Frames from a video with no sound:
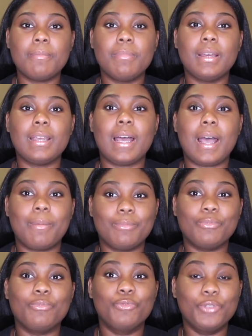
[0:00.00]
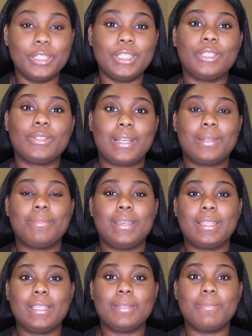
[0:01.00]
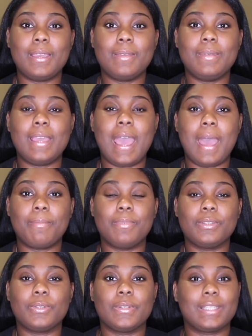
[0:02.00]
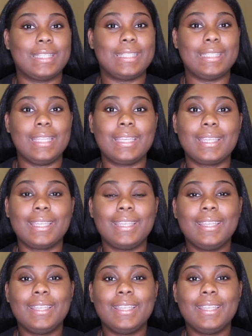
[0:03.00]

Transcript: but I'm really trying to make this baby happen so it can stick,